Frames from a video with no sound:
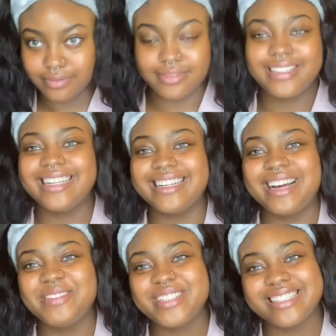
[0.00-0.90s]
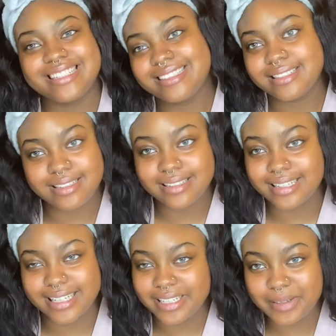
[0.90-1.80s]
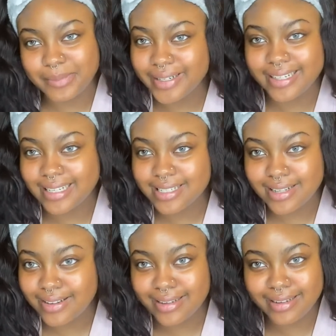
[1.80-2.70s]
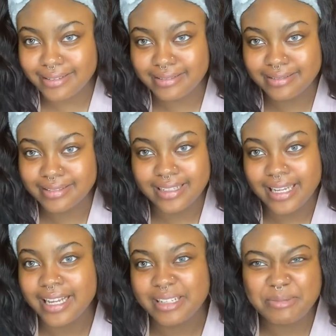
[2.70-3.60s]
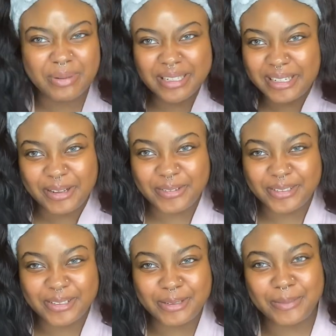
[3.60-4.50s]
then I'm just looking in the mirror, that's put it over a little